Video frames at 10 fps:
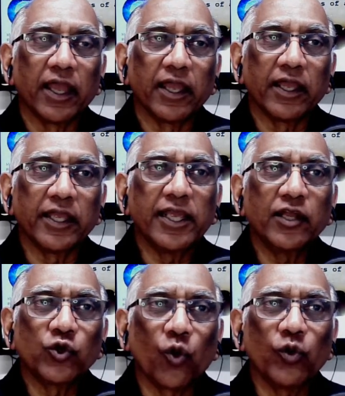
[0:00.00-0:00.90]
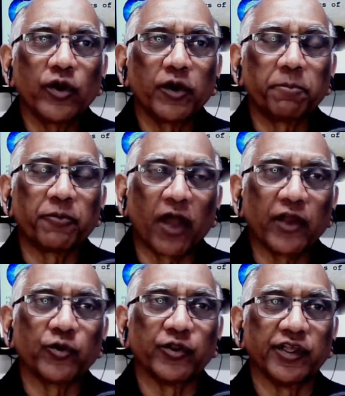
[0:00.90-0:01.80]
he had told her prior
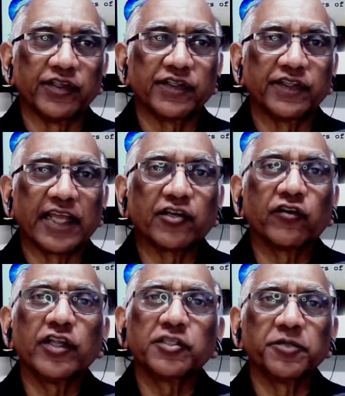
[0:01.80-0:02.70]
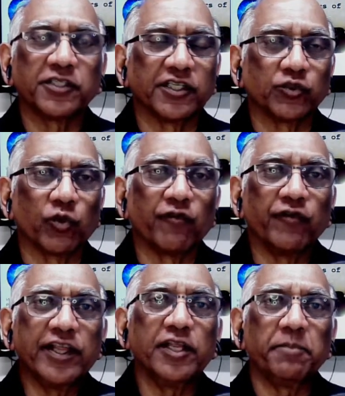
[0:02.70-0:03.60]
to this that Christmases were
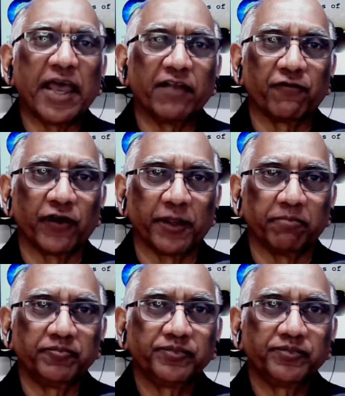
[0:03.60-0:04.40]
really bad for him,